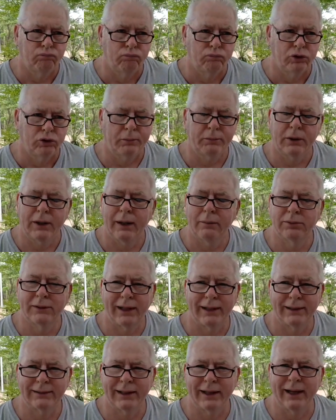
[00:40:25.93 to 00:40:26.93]
sometimes
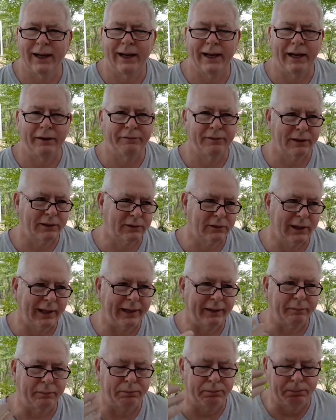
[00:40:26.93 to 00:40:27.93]
I have this
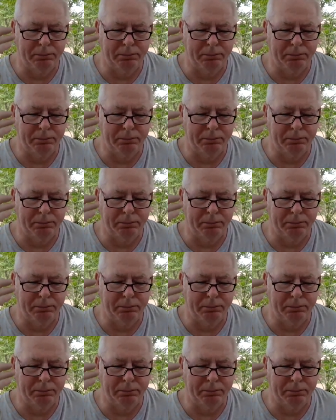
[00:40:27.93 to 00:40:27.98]
like